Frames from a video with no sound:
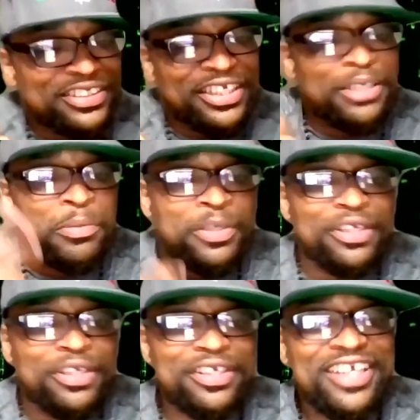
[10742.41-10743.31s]
He's killing
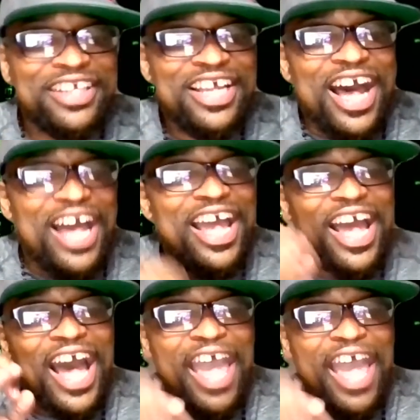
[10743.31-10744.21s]
me.
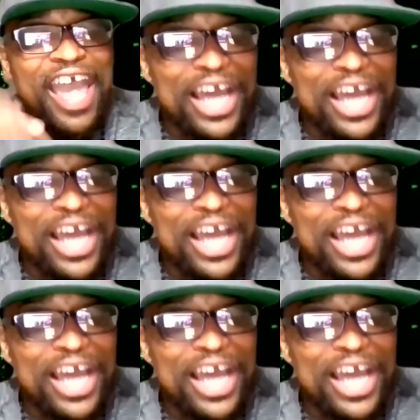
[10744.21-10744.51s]
I have